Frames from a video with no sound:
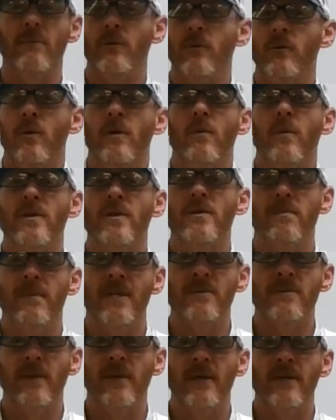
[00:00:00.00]
you're one of the
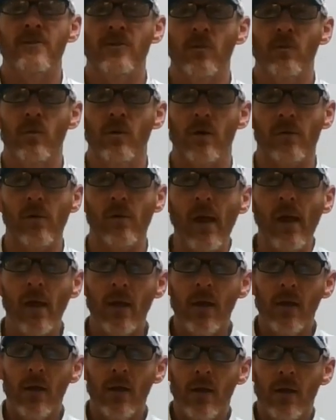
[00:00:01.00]
best players in the world,
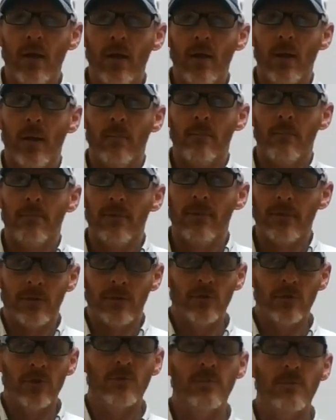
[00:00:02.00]
but you
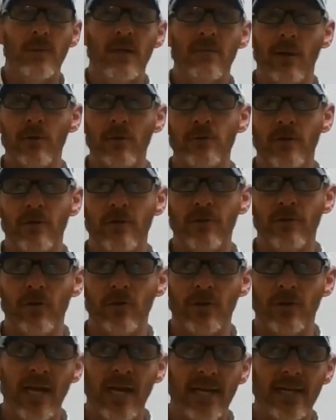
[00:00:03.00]
spend most of your
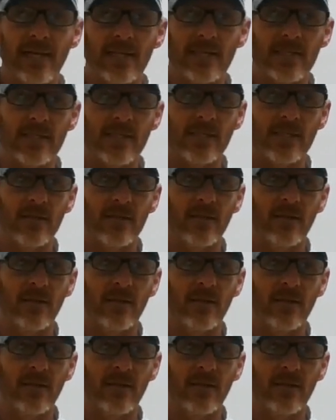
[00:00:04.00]
days,